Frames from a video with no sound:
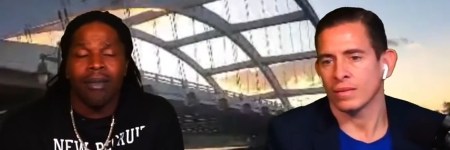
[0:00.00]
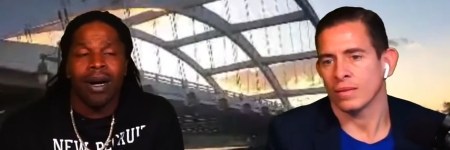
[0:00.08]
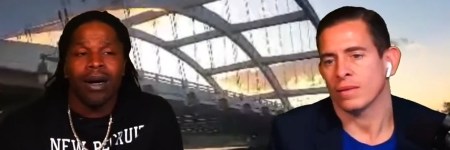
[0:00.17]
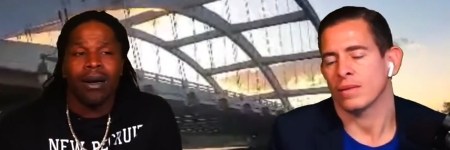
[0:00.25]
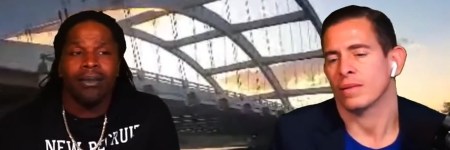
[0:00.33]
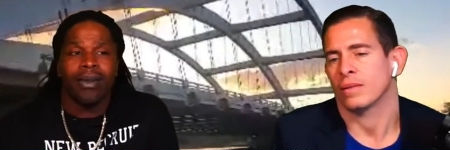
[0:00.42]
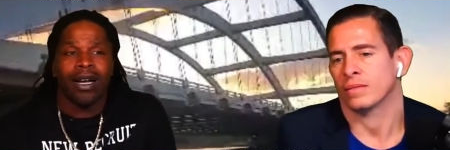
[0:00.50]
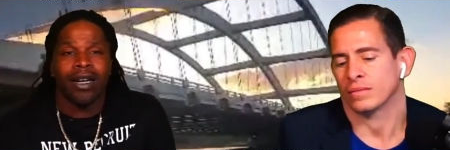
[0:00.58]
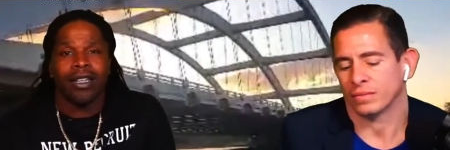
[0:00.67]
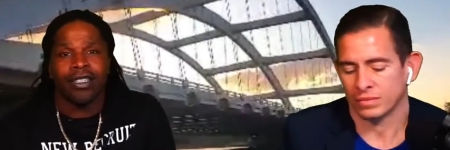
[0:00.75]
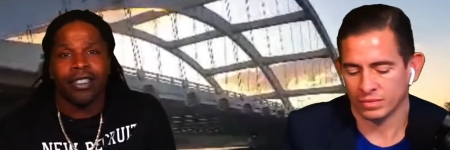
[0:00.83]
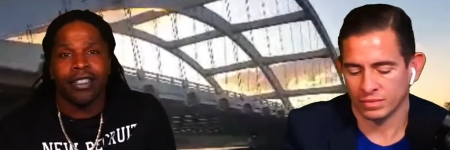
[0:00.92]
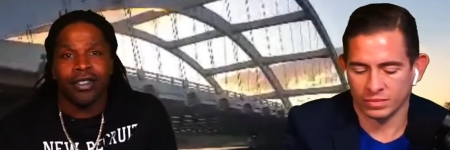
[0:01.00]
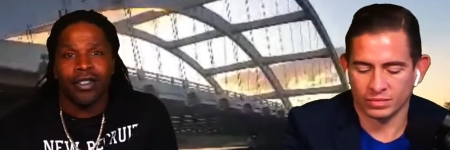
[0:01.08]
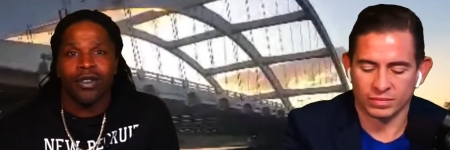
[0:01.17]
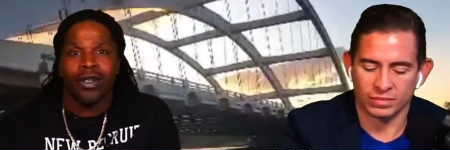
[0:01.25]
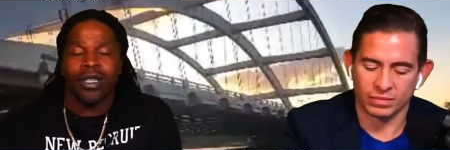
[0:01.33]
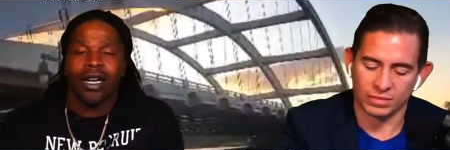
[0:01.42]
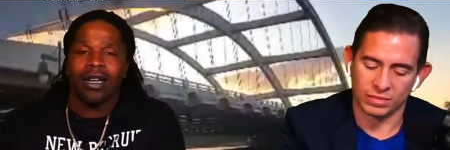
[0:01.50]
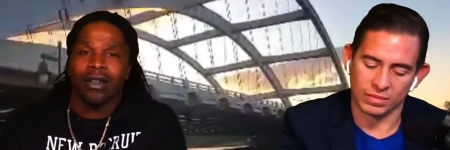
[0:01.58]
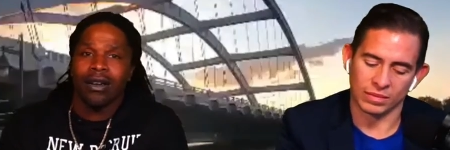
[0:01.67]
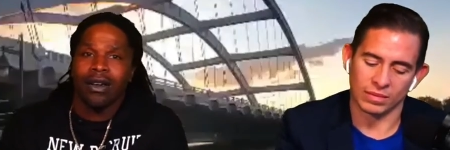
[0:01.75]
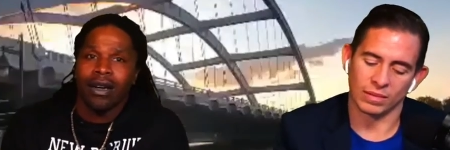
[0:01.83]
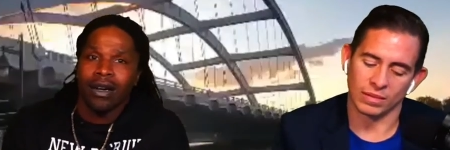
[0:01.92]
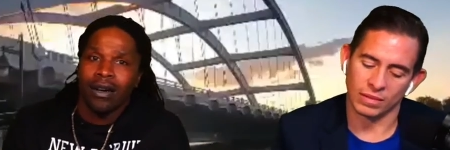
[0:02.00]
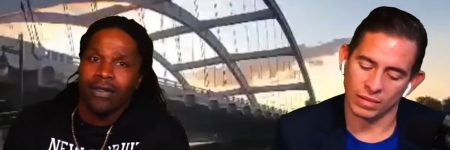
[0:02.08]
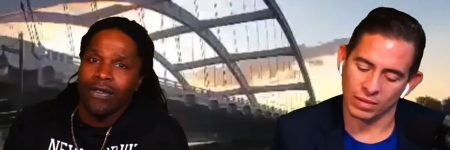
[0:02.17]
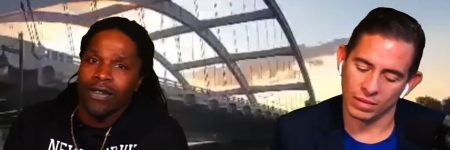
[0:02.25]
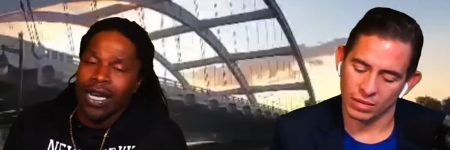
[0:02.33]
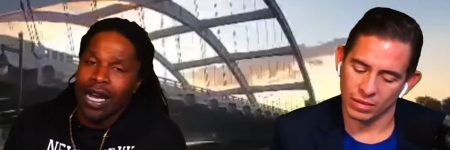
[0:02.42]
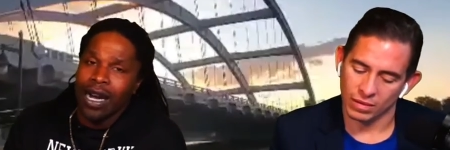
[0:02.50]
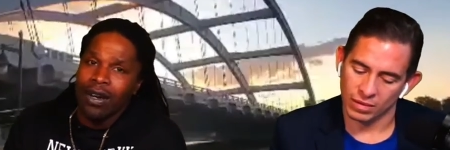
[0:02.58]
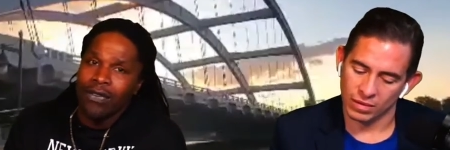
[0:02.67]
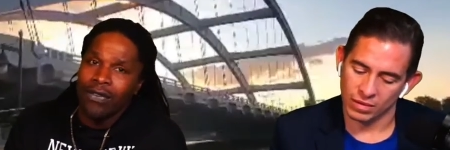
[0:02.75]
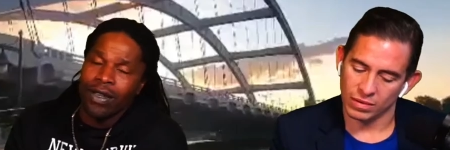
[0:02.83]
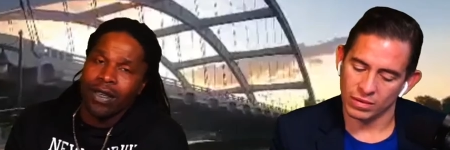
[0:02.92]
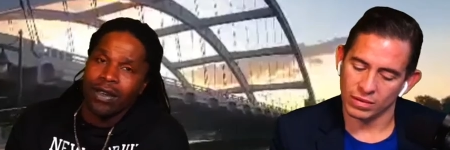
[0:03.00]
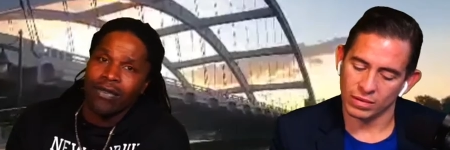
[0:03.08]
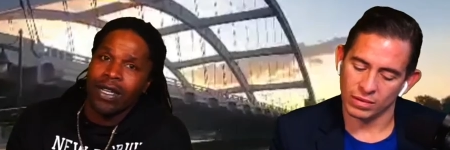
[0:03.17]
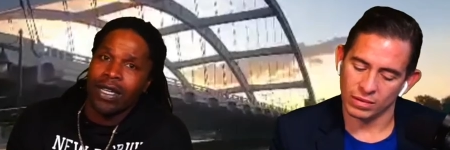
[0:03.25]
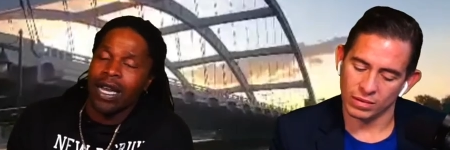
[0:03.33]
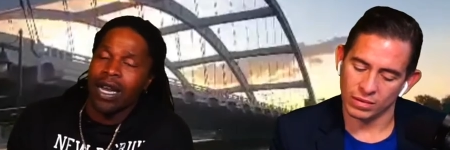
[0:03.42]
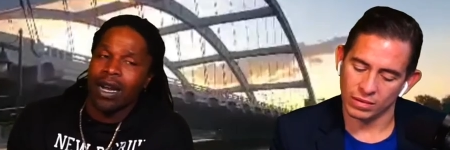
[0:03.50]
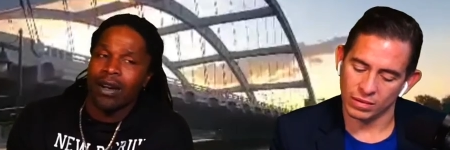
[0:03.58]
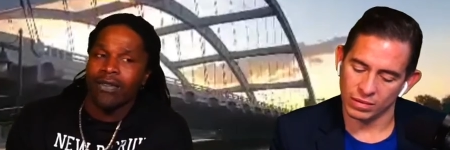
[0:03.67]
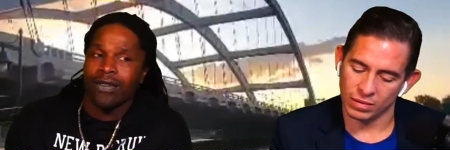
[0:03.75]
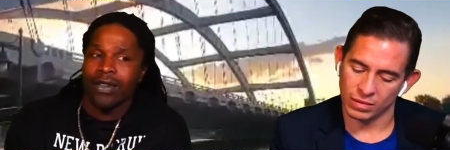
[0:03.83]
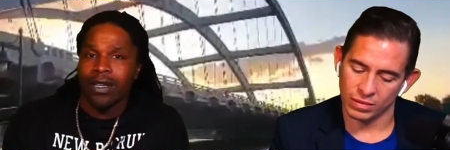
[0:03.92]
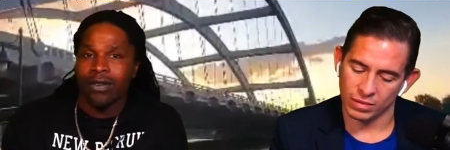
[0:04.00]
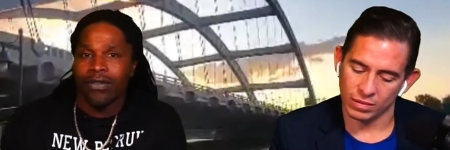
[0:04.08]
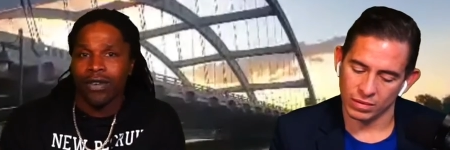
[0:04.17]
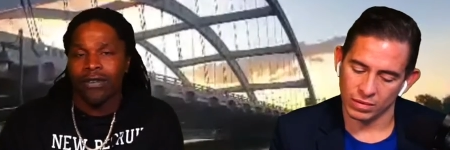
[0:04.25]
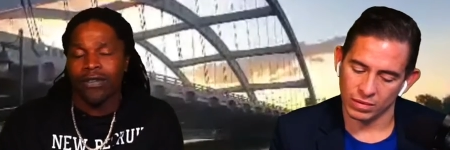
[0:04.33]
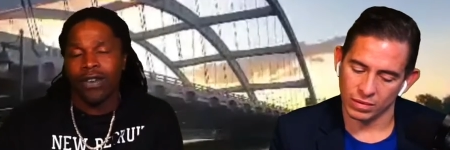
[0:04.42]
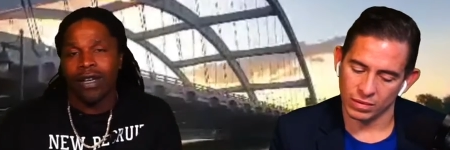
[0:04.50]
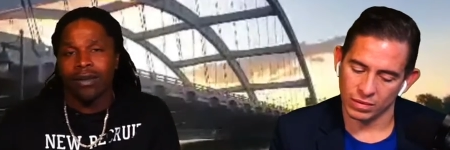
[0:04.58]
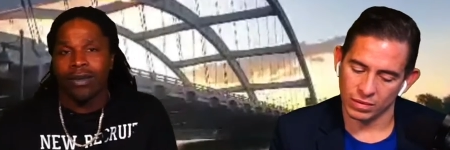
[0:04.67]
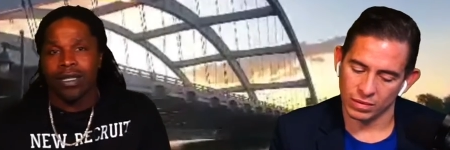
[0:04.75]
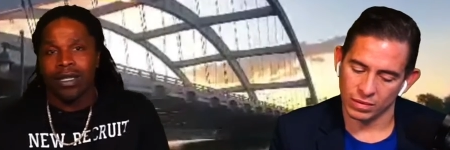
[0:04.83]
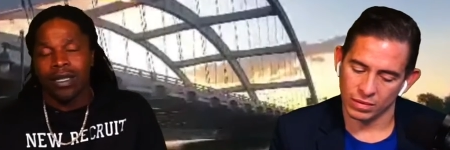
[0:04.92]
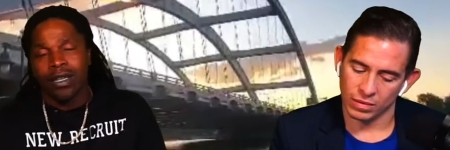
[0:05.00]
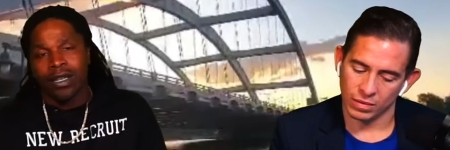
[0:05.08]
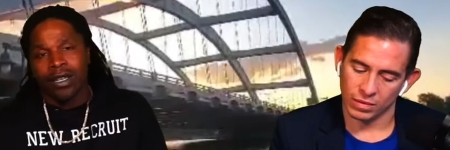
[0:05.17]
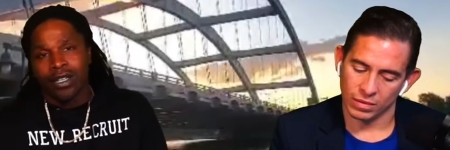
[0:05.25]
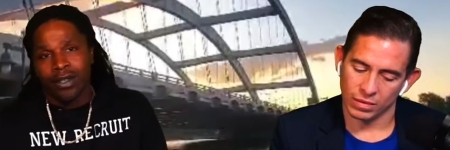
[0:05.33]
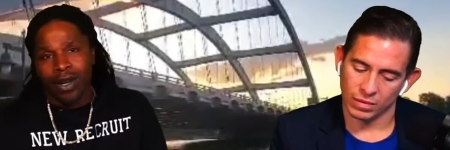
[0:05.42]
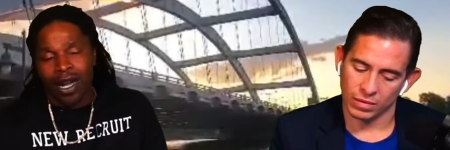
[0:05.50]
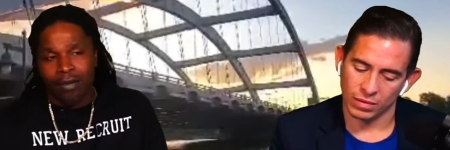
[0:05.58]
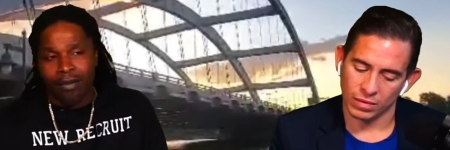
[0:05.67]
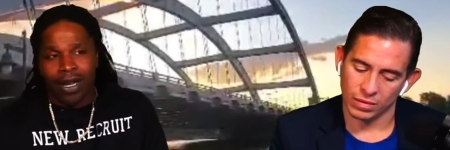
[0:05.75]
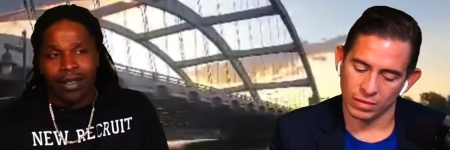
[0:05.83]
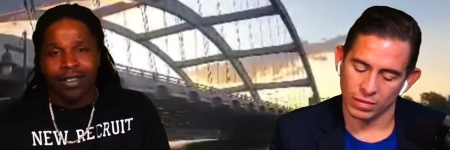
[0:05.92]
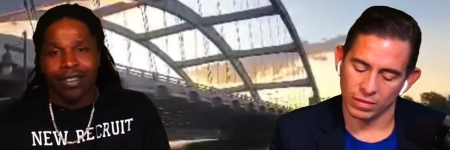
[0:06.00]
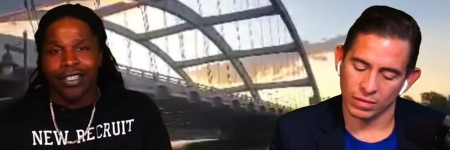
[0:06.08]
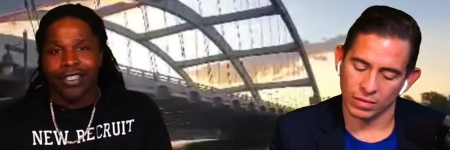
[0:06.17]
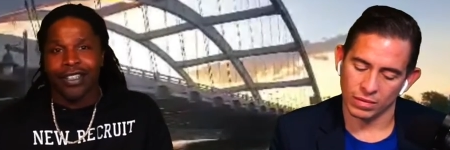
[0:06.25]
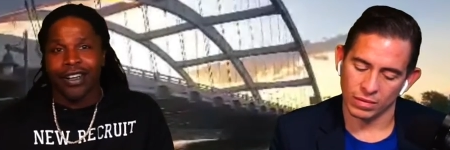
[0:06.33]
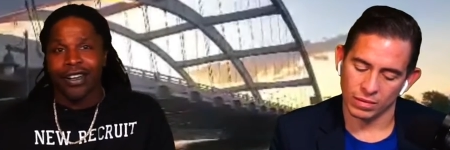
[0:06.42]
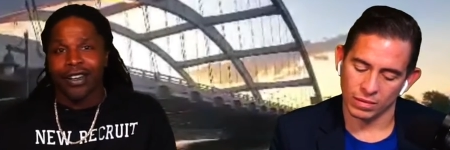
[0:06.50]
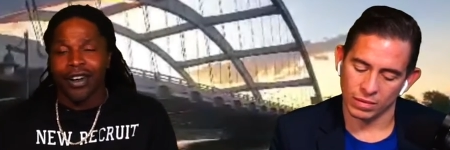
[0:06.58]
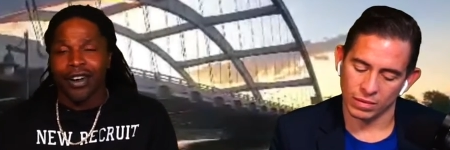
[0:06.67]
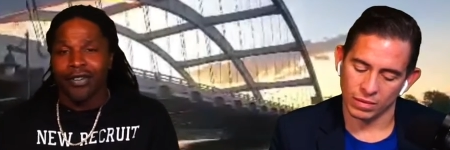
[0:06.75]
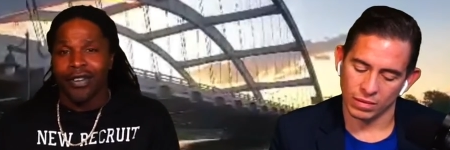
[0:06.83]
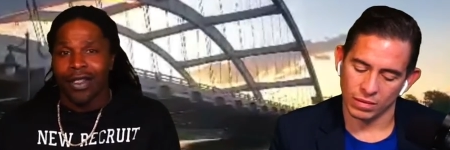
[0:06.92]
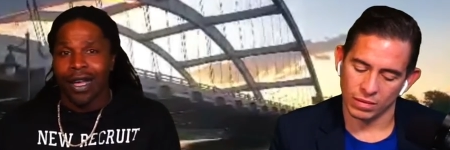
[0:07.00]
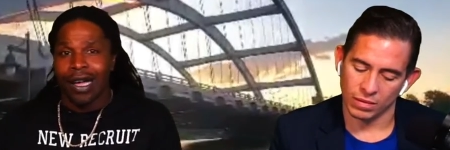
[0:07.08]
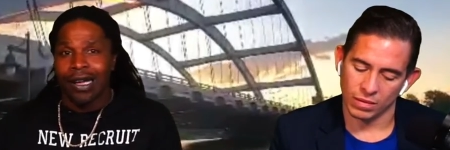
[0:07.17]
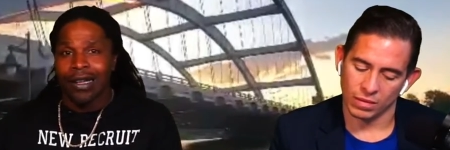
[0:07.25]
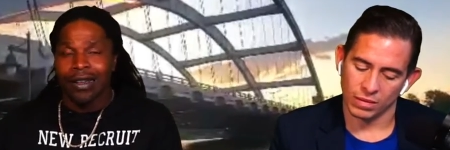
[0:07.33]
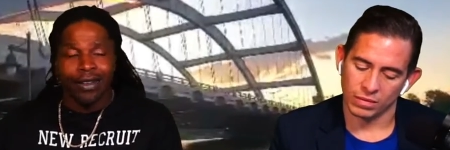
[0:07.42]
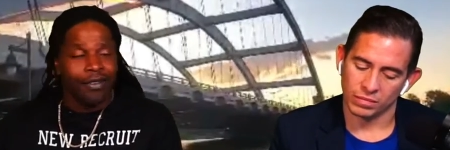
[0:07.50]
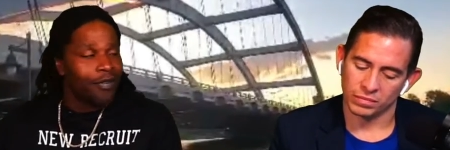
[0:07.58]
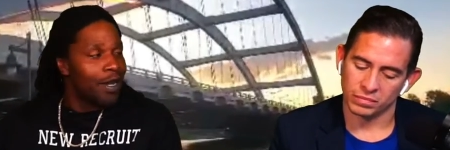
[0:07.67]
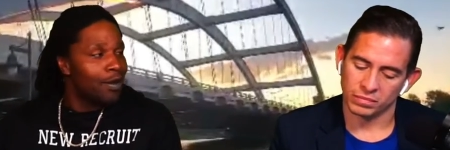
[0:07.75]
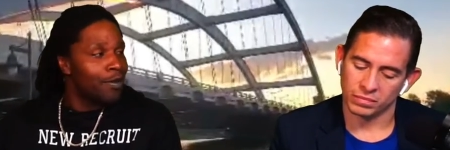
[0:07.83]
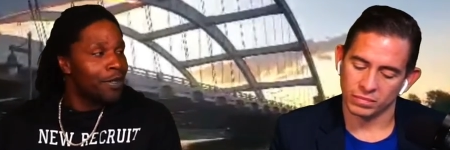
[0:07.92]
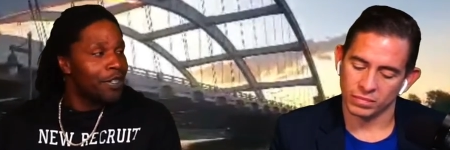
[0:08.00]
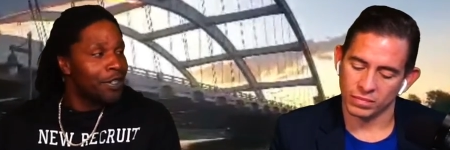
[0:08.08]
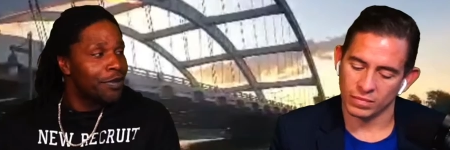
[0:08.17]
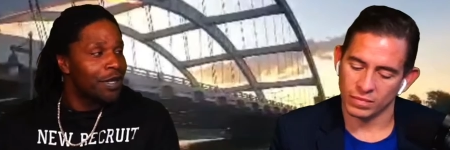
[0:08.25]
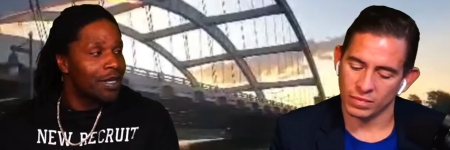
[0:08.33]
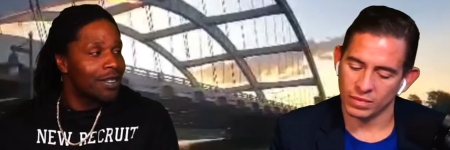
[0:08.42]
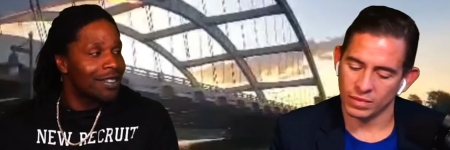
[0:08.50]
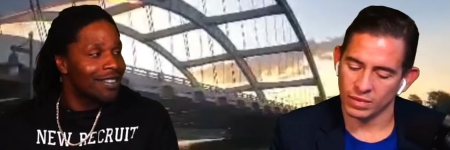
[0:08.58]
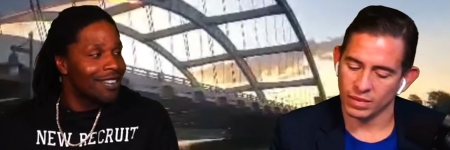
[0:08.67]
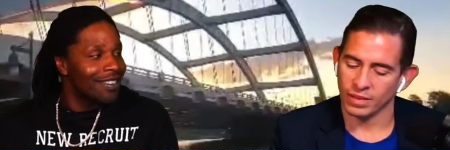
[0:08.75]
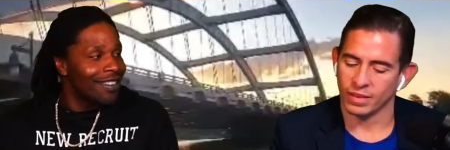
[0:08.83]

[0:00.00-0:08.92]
Speaker 1: my mom actually used to do a lot of uh, photography and videography for her families. So I basically started off at like the family reunions.